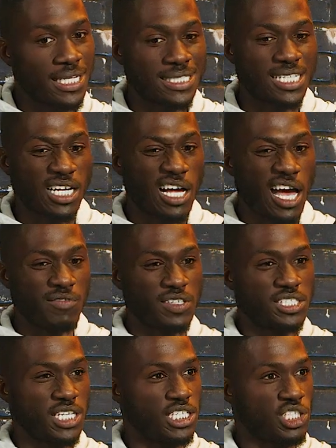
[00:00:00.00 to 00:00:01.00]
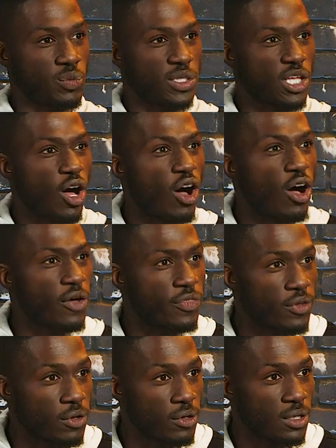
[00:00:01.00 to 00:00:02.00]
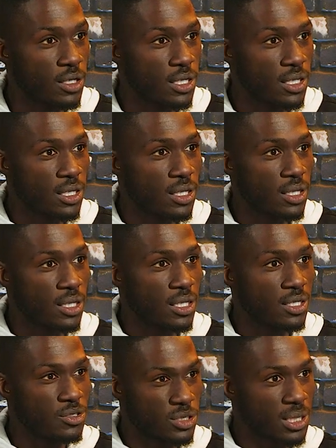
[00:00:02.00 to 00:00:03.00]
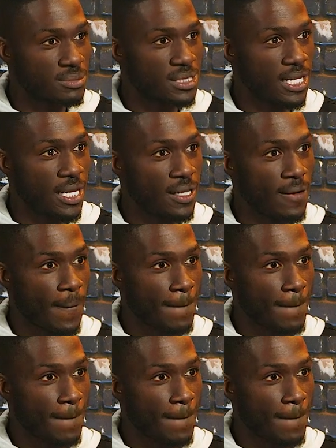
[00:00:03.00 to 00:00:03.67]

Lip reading: is a conversation with the author. Mm-hmm. You see what I'm saying?